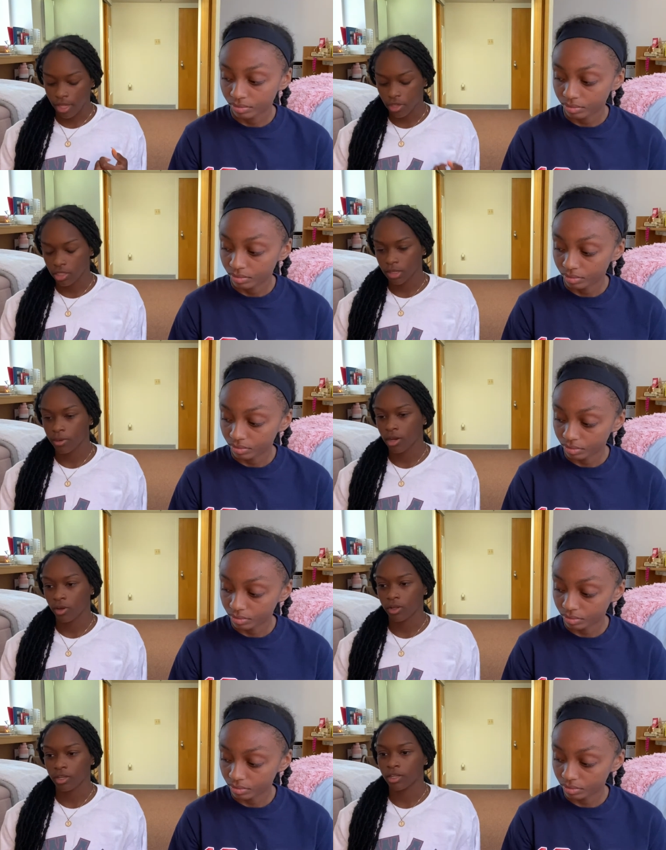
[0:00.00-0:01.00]
Speaker 1: talked
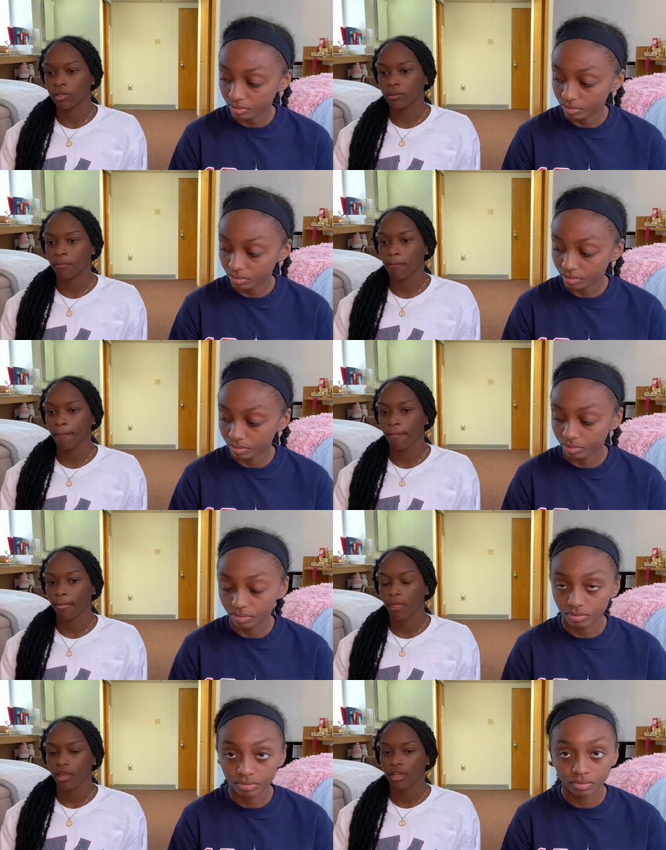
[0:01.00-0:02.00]
about um,
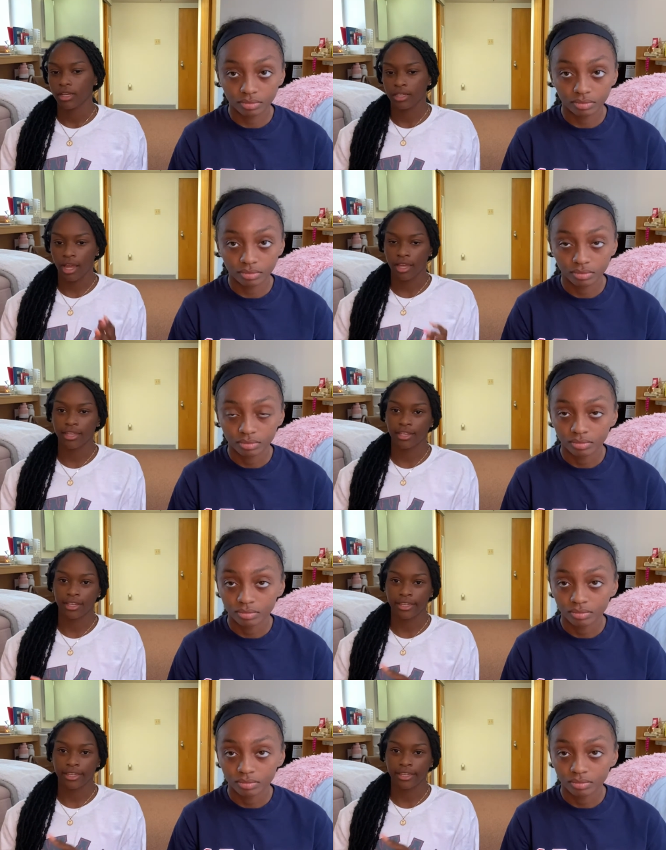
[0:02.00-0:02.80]
not getting